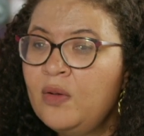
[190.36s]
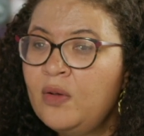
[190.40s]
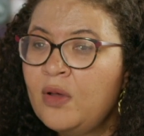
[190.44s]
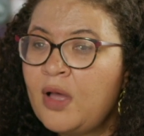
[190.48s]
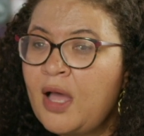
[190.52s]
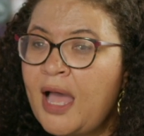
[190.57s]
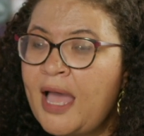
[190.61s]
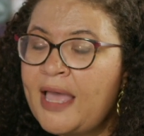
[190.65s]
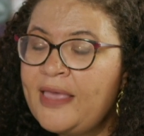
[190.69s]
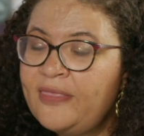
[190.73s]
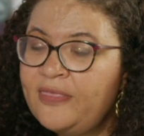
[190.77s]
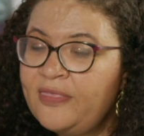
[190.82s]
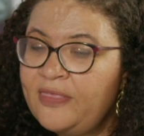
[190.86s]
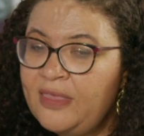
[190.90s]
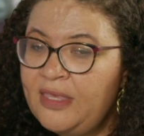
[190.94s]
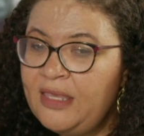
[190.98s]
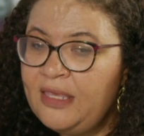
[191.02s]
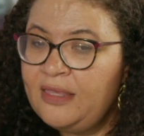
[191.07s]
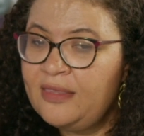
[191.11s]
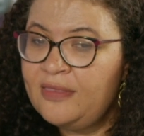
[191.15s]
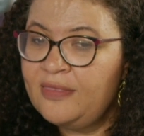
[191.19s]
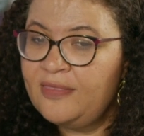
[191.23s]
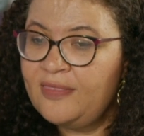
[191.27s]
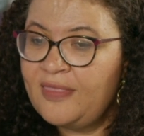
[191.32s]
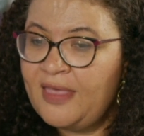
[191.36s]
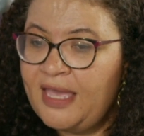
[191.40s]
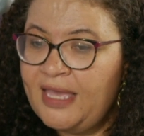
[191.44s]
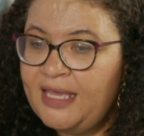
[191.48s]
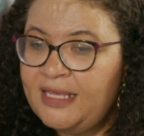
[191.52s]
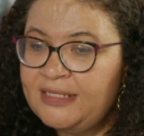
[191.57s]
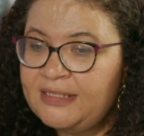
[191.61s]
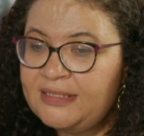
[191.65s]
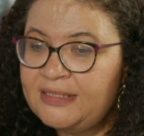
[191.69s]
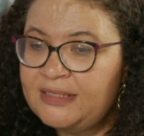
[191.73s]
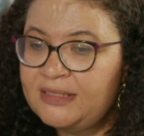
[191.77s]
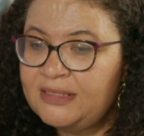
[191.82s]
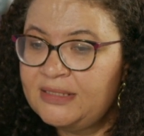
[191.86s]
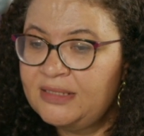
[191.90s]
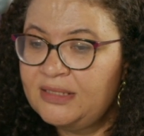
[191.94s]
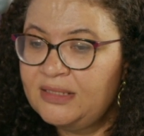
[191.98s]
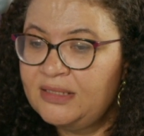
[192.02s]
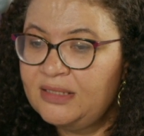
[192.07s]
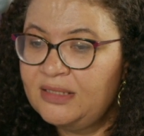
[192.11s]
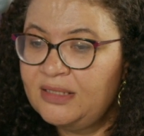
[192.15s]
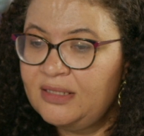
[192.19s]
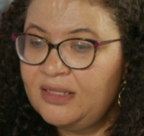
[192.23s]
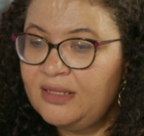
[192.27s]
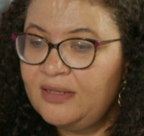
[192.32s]
I think that,
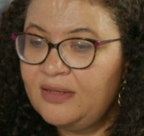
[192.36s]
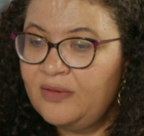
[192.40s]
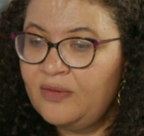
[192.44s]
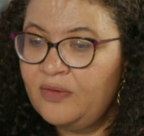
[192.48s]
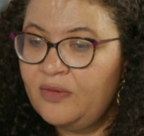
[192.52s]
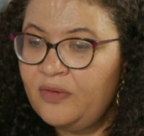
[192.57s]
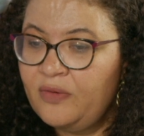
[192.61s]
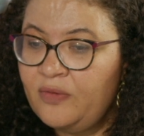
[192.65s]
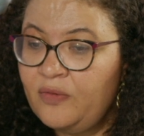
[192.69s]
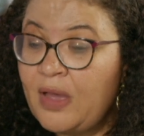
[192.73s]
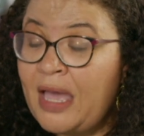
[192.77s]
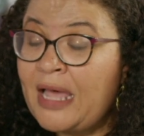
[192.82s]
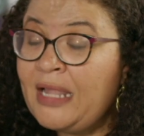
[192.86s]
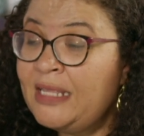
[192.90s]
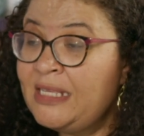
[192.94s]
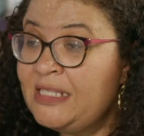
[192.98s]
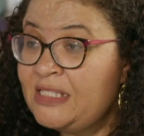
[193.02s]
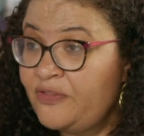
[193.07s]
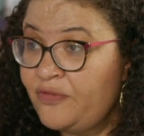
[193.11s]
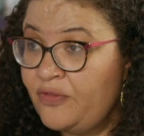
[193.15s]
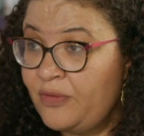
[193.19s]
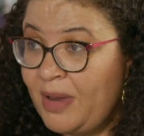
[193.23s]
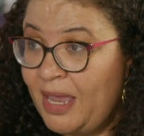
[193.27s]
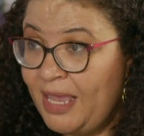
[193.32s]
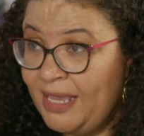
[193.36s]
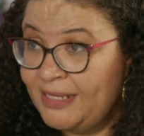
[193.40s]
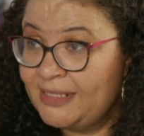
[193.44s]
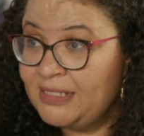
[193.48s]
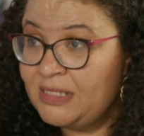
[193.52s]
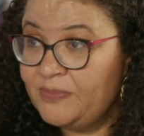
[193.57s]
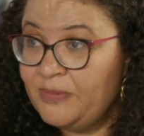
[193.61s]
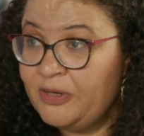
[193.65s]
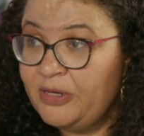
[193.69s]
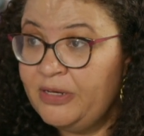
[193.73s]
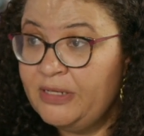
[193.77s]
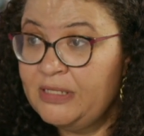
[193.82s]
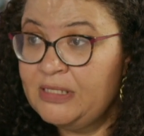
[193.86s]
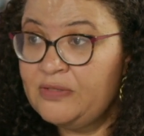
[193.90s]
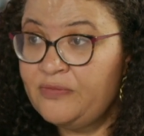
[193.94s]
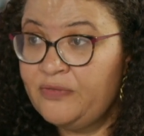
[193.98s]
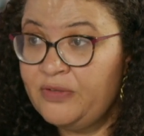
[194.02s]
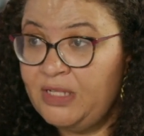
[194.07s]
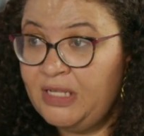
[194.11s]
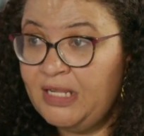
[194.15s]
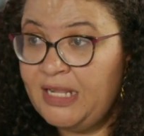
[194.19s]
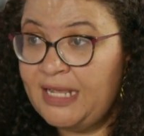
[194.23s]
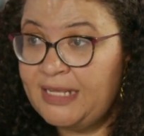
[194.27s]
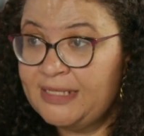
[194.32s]
at least from my experience for
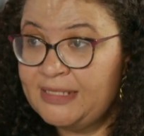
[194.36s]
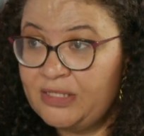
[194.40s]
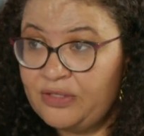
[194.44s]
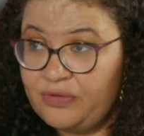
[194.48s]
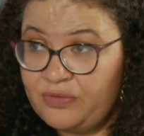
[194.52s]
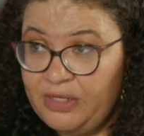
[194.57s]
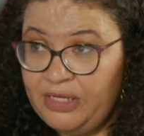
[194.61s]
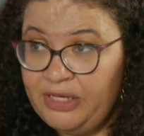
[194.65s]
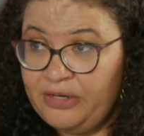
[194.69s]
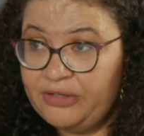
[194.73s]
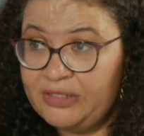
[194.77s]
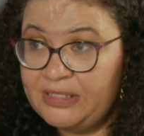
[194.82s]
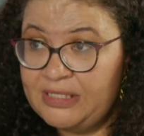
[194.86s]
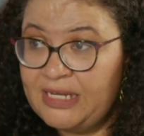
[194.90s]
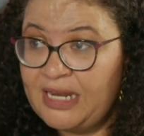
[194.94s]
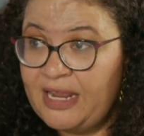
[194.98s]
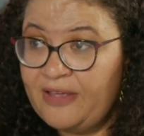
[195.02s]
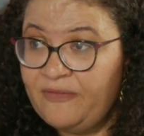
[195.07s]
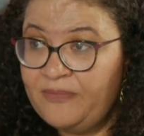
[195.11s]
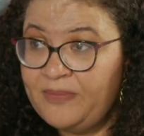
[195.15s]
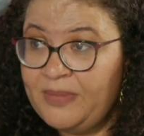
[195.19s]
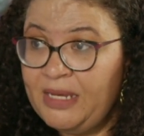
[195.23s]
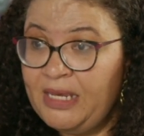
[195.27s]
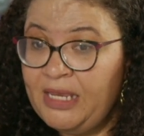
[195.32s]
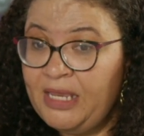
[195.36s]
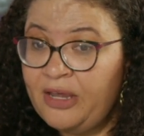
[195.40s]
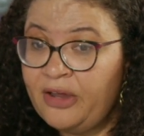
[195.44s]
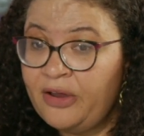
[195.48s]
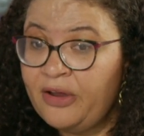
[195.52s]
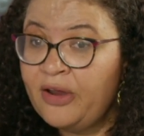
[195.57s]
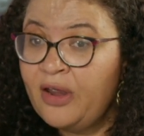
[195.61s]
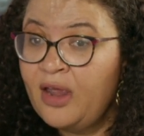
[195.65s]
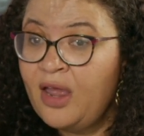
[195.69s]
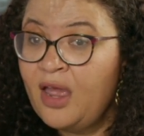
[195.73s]
the last 3 years that I've been here,